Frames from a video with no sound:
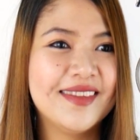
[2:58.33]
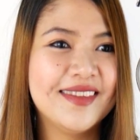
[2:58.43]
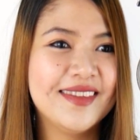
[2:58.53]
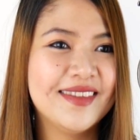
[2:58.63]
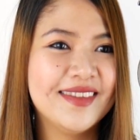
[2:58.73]

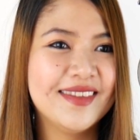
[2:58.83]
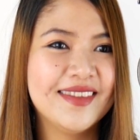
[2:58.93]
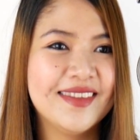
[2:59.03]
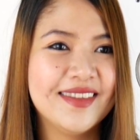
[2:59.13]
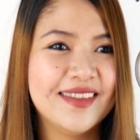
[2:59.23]

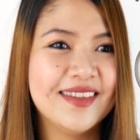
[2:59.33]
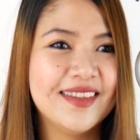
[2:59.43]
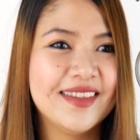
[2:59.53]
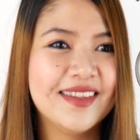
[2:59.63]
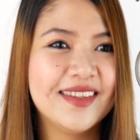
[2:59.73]

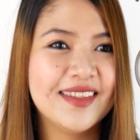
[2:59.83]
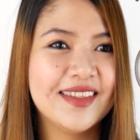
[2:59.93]
Nothing is said.